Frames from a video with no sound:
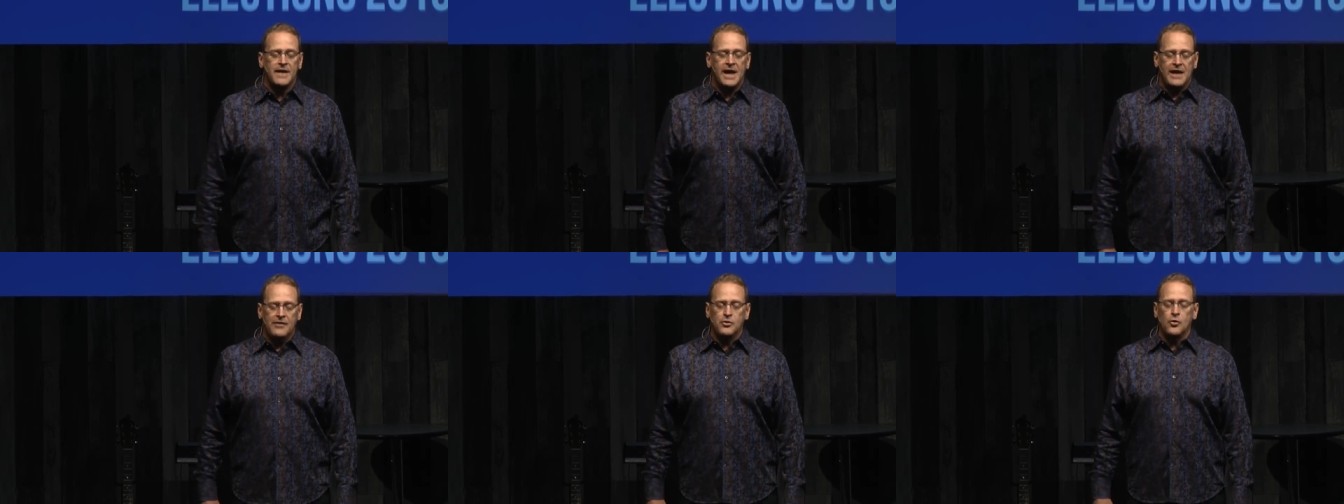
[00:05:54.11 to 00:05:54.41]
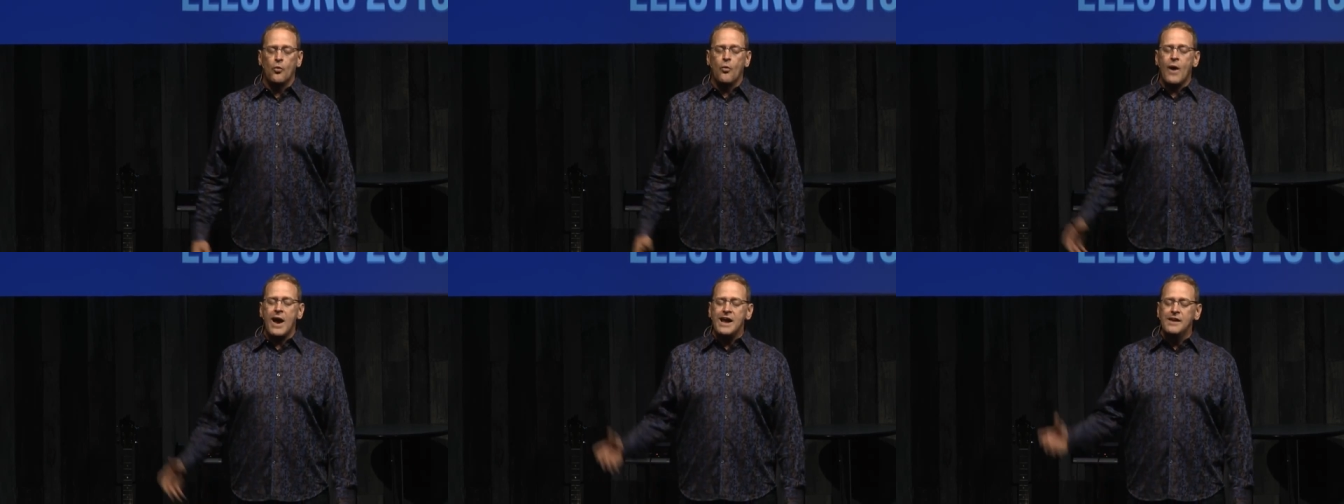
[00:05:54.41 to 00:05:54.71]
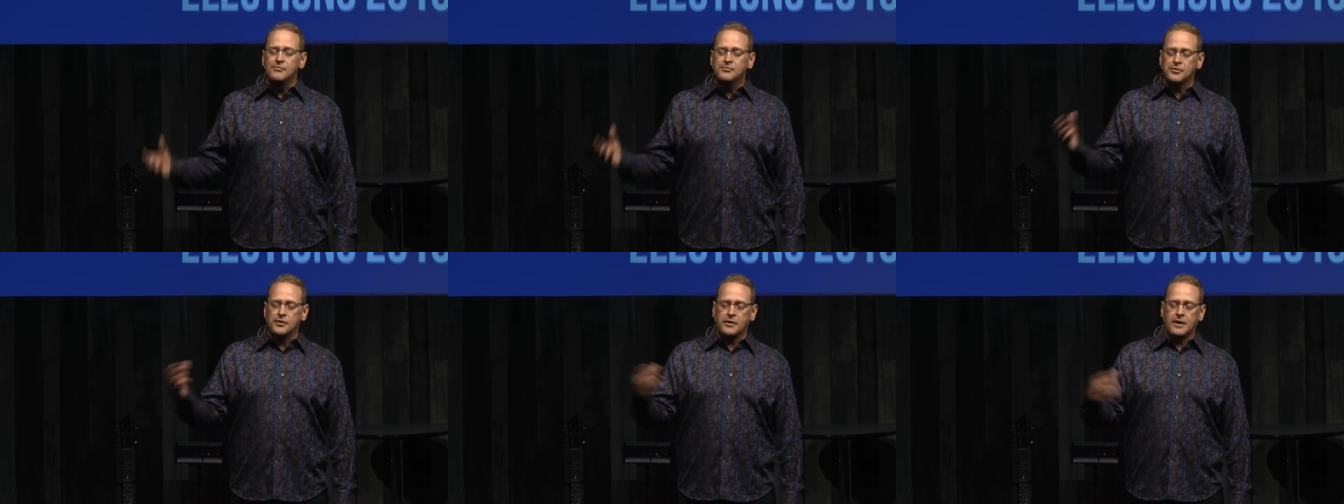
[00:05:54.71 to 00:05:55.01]
and the
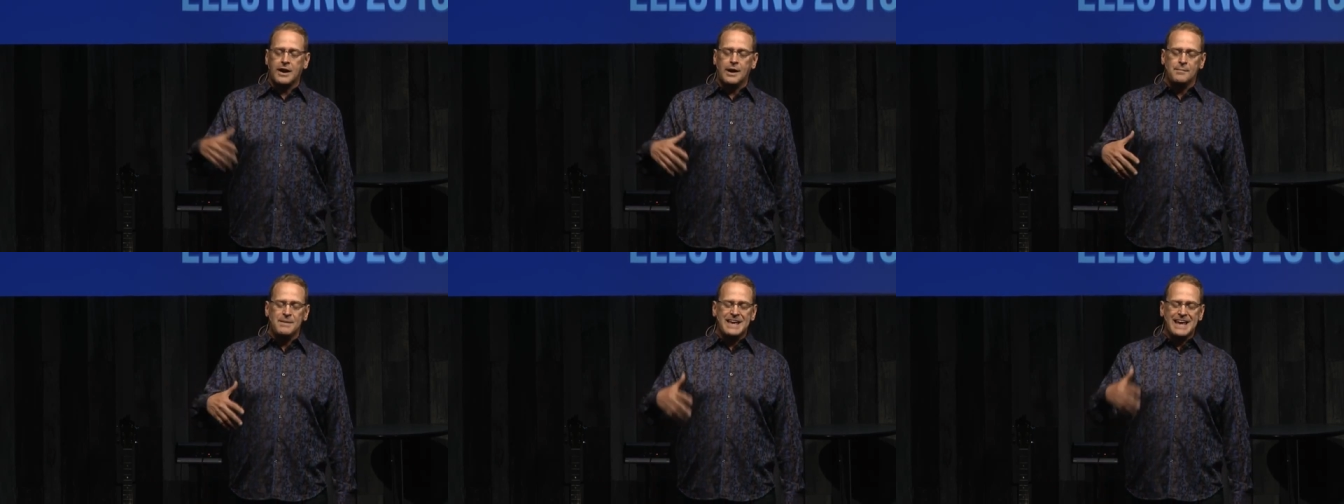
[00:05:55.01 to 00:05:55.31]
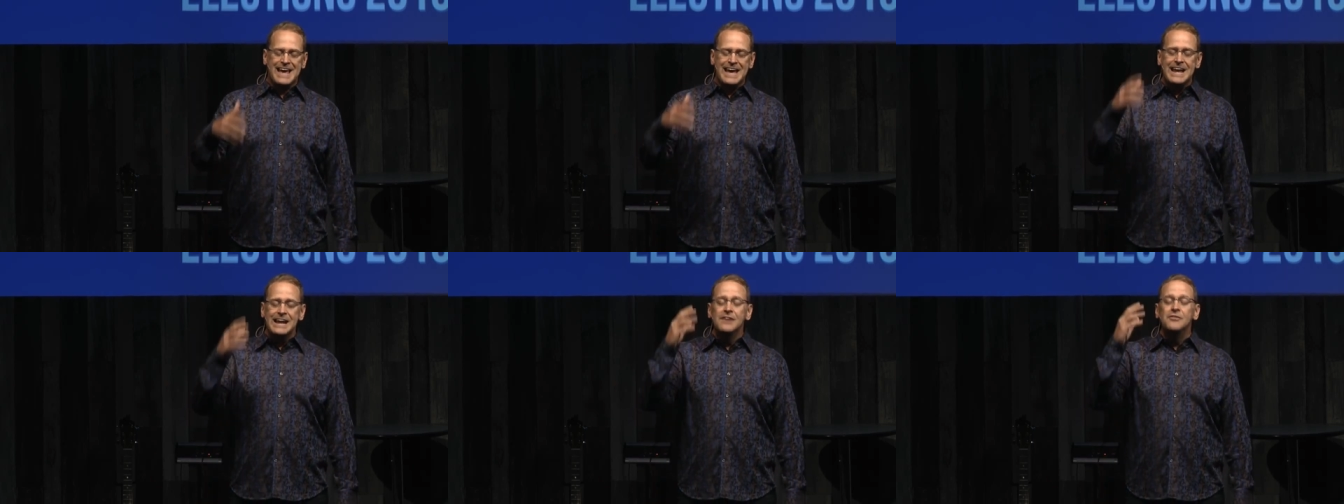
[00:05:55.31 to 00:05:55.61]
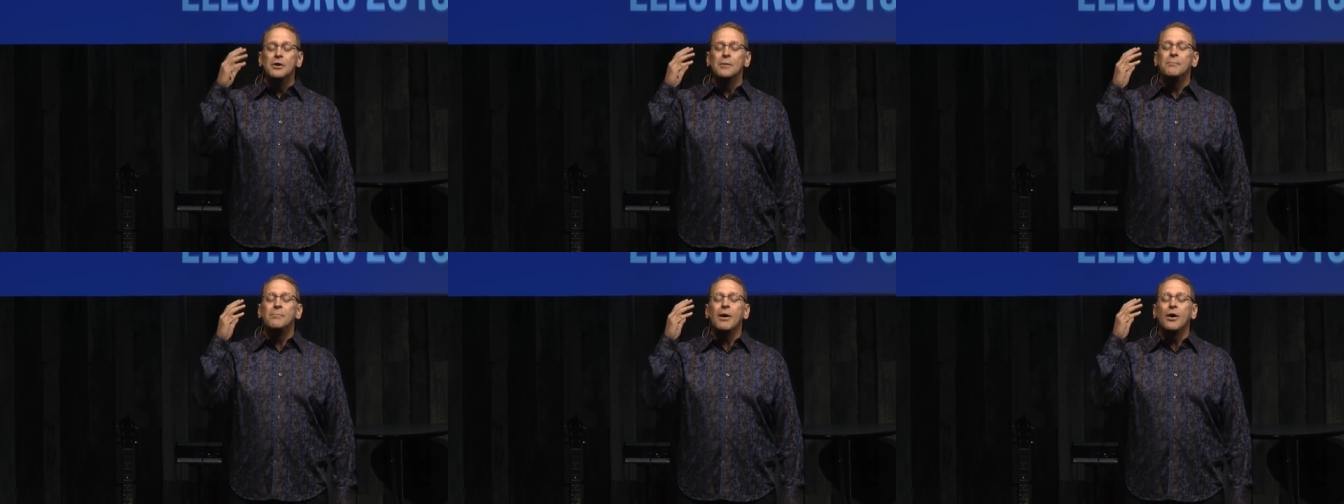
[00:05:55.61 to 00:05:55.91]
waves are coming in
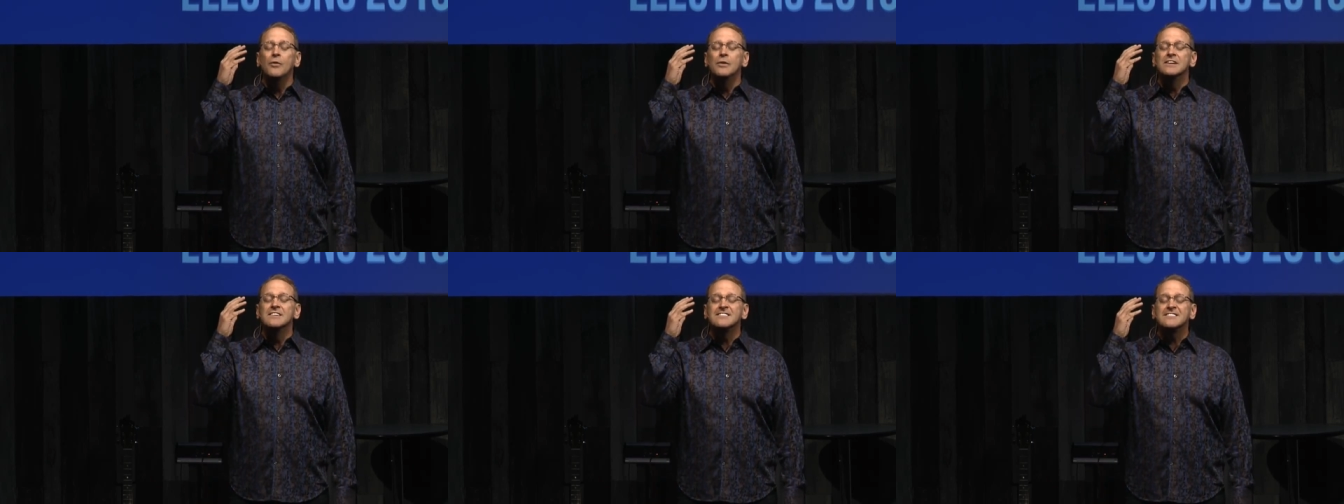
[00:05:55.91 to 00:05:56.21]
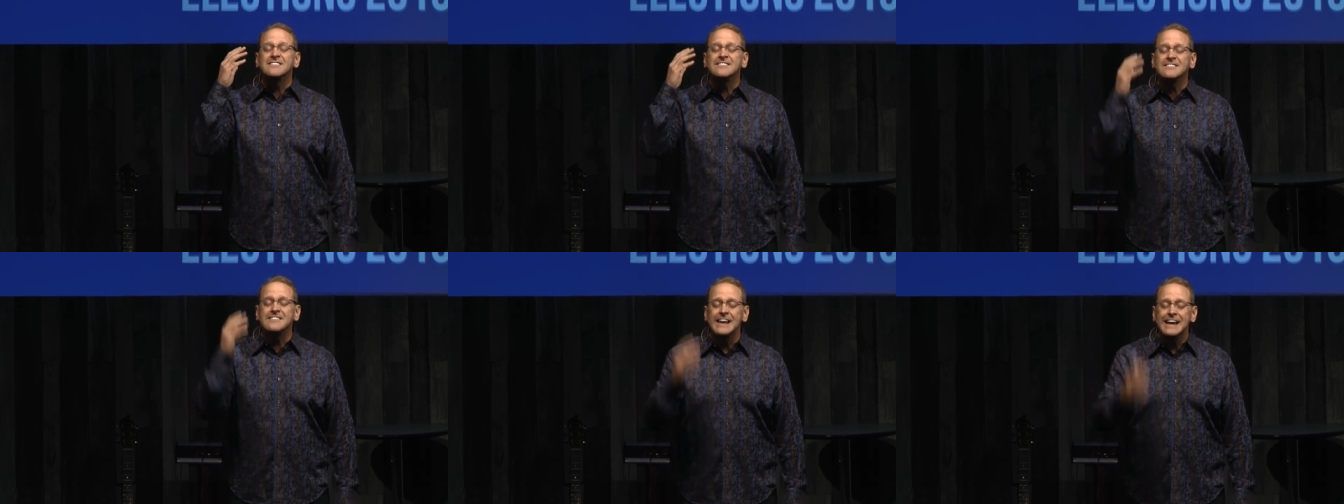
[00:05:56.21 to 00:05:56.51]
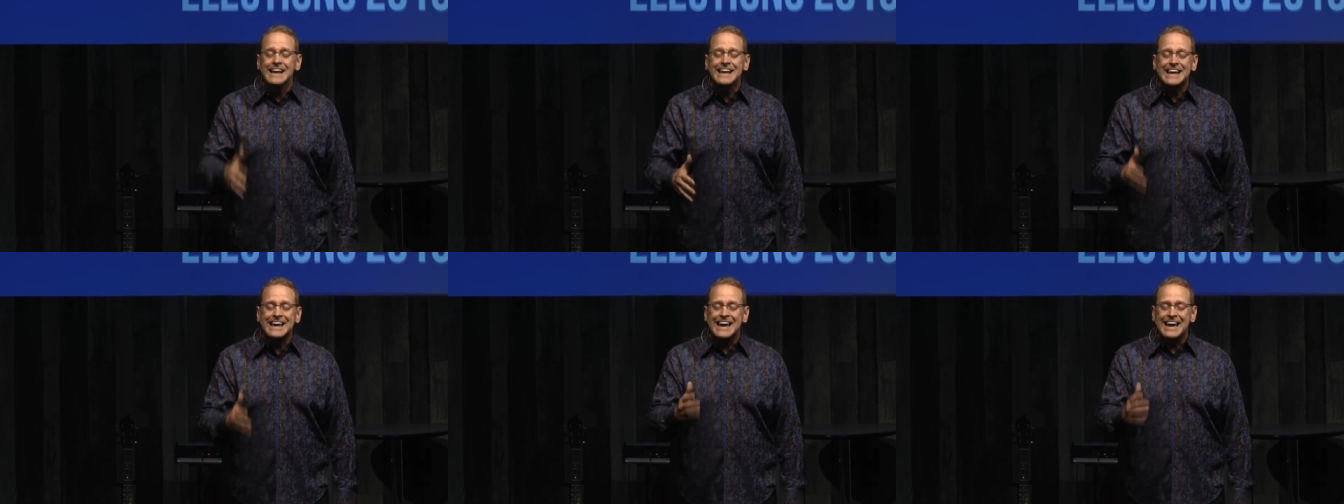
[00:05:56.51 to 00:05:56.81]
and the boat is
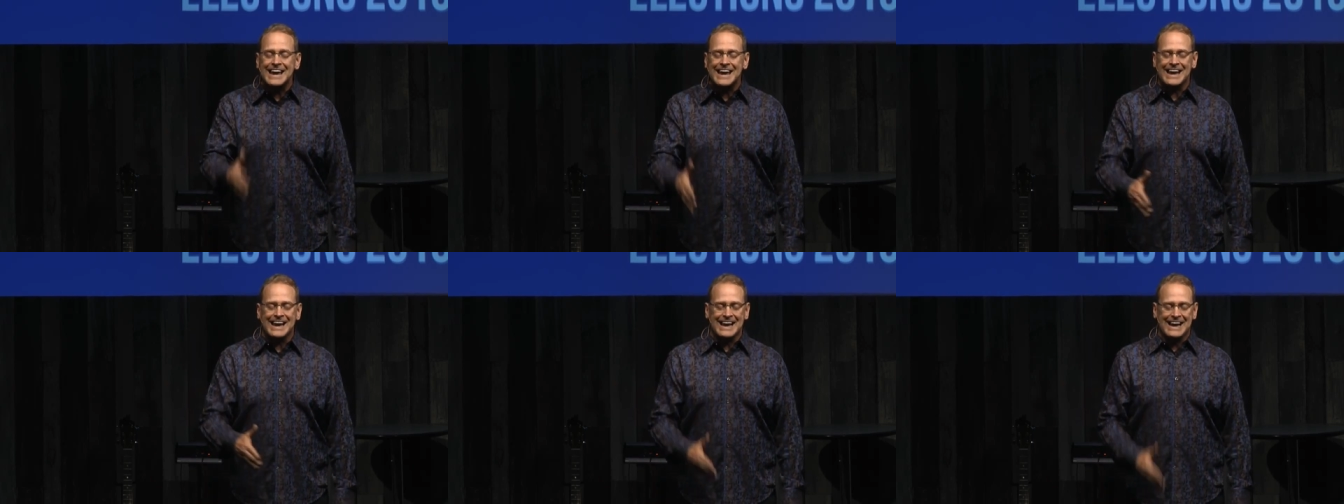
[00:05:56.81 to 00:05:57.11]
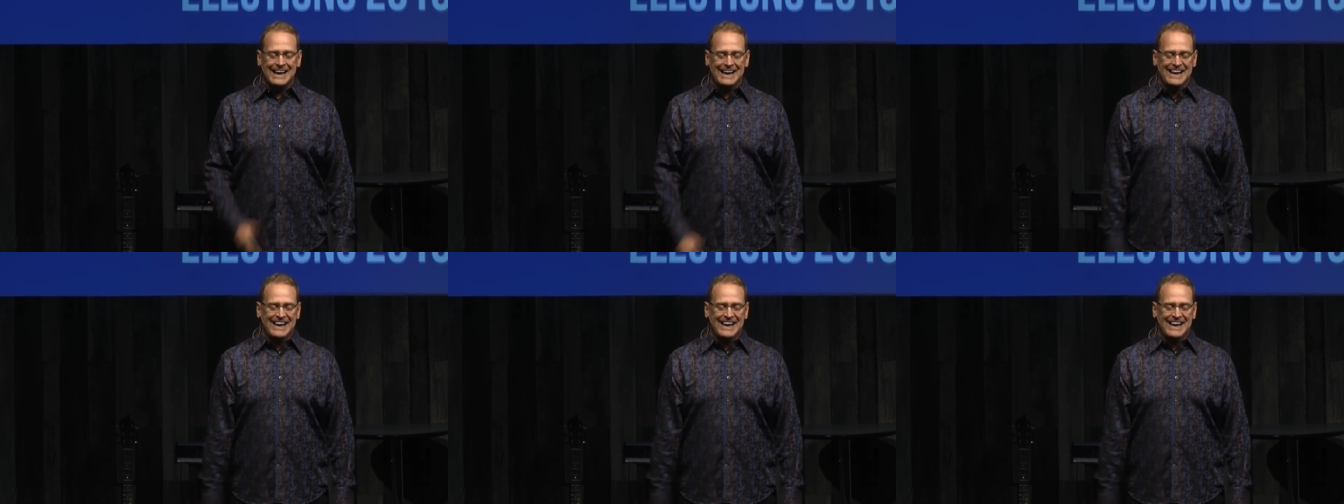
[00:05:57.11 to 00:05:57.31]
sinking